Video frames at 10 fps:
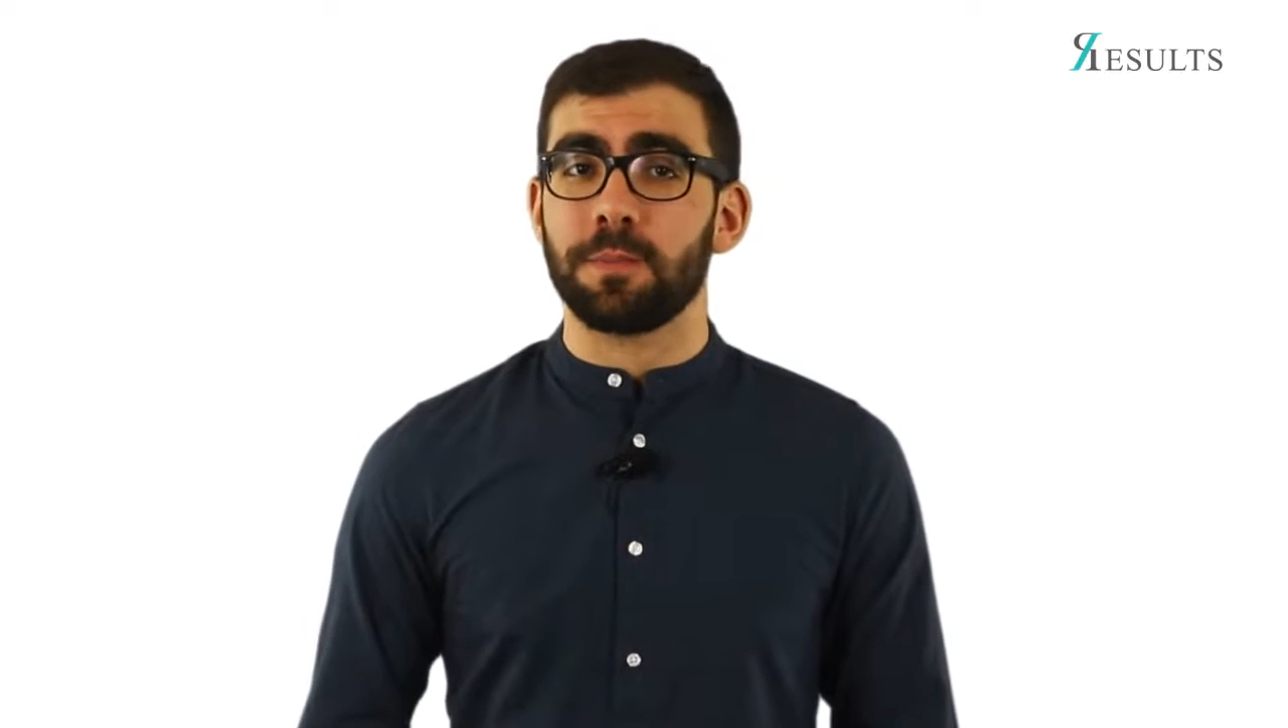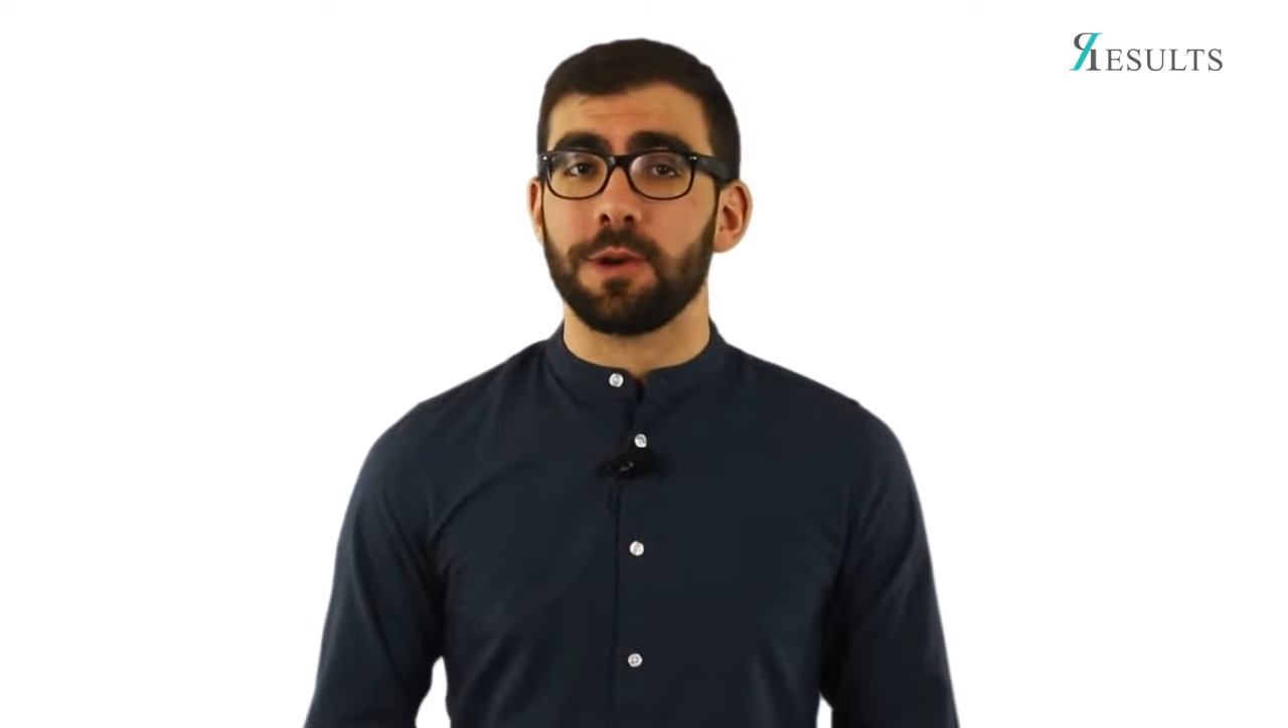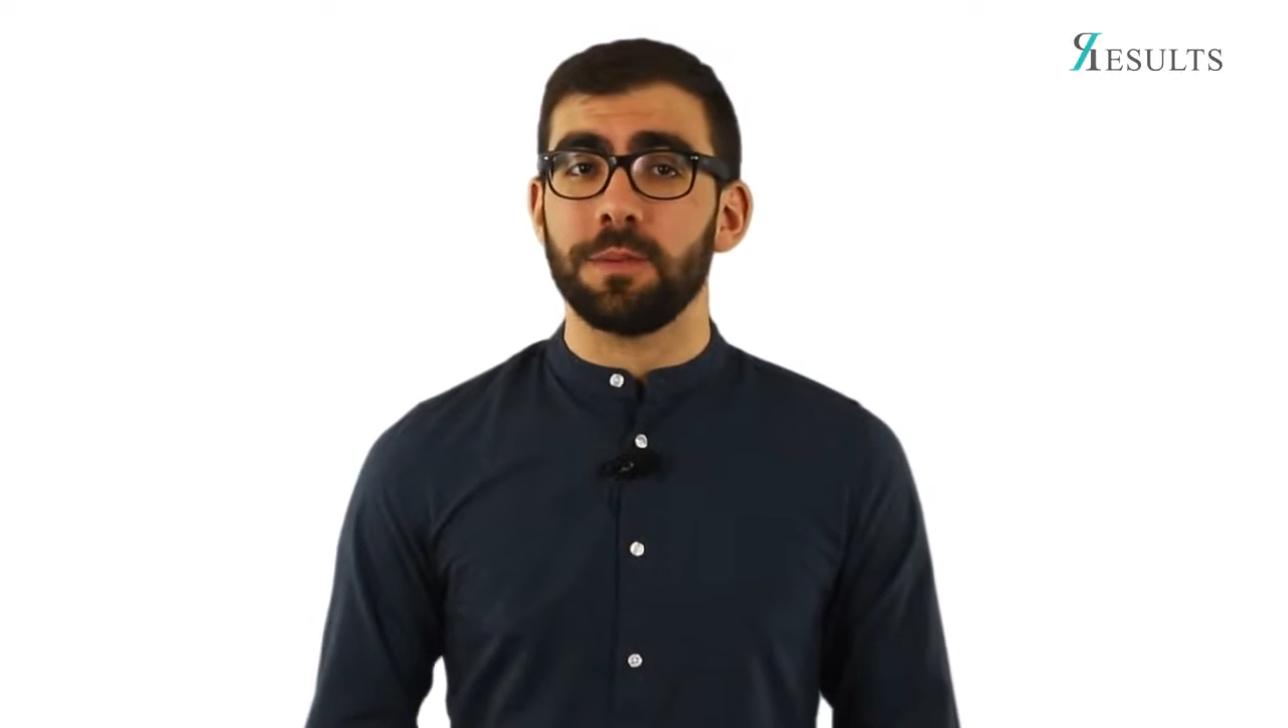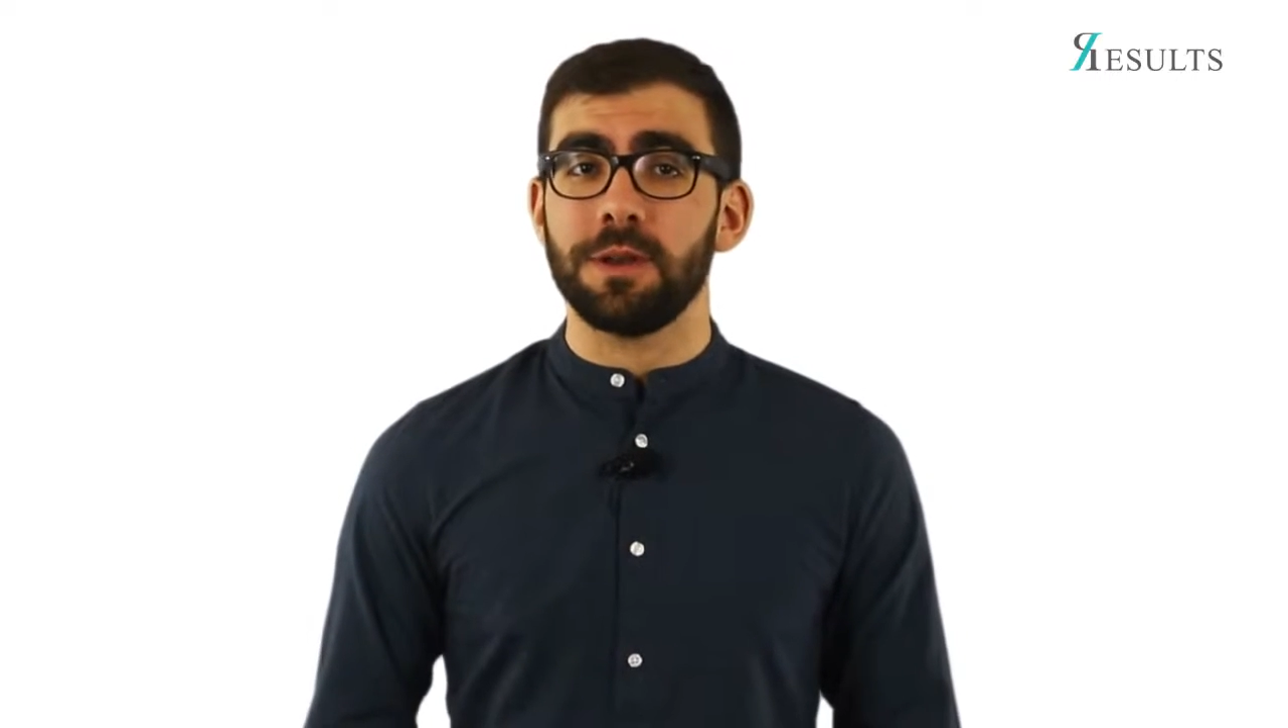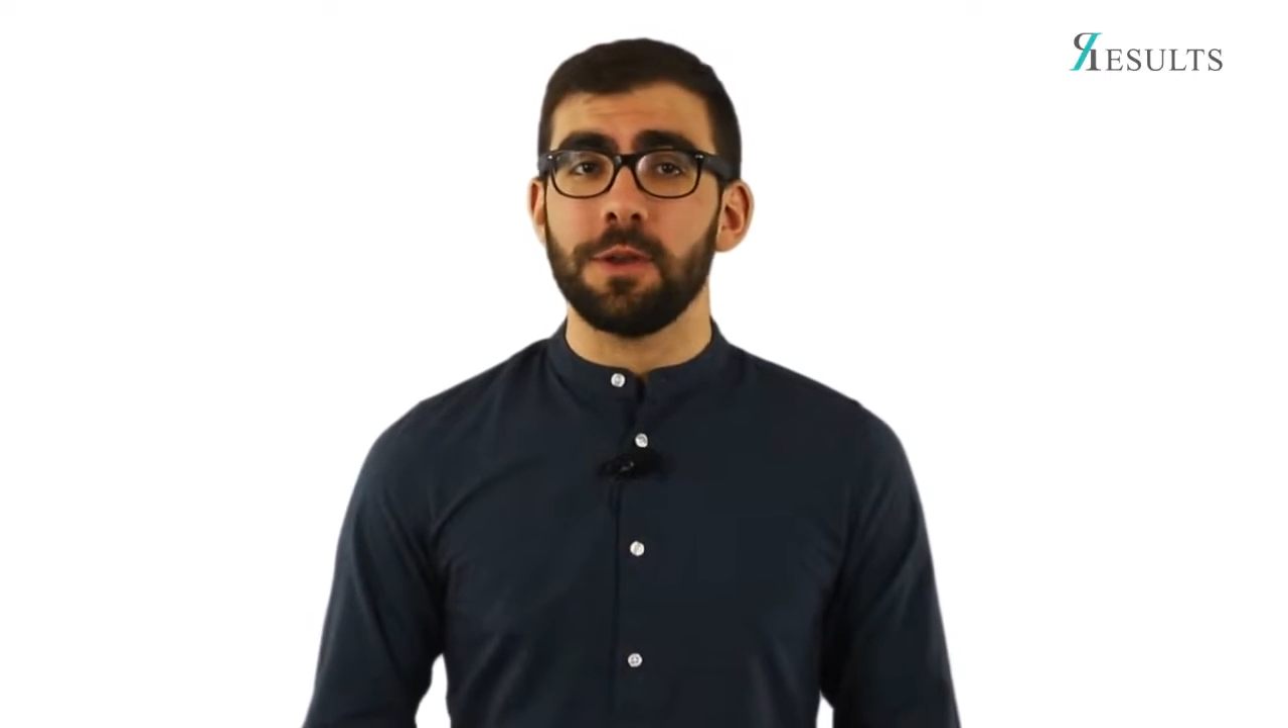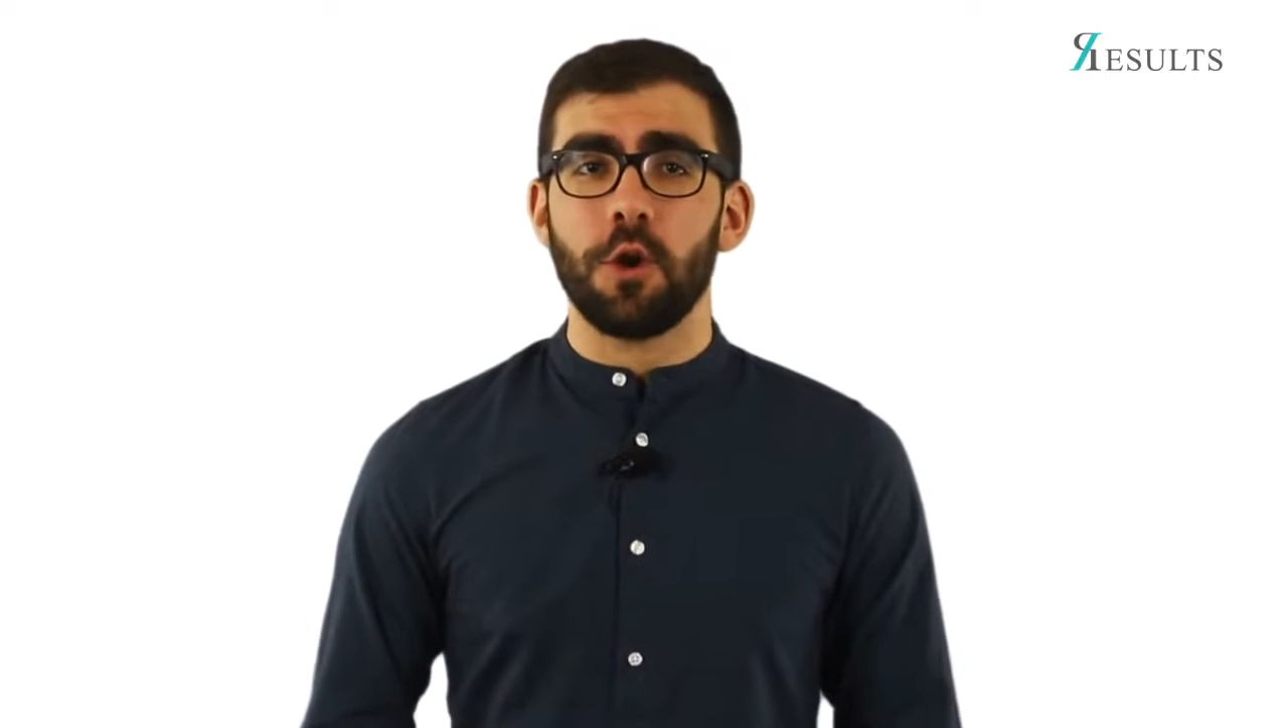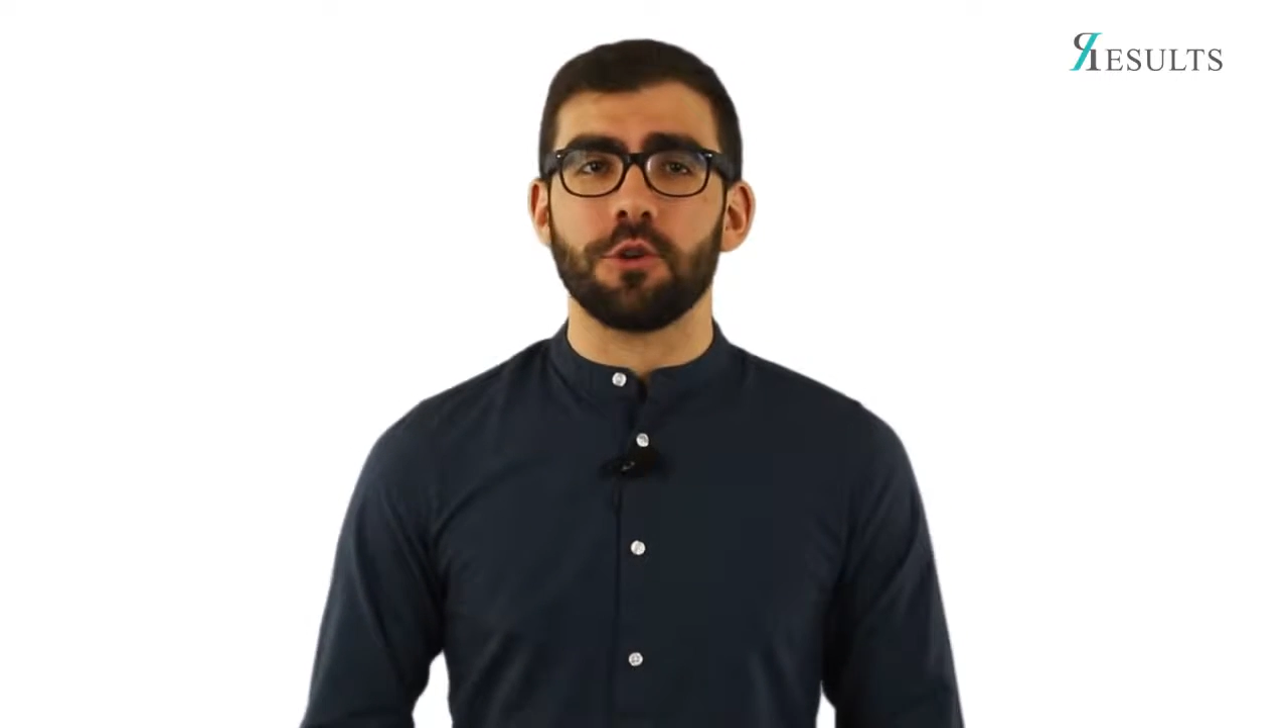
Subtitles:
employment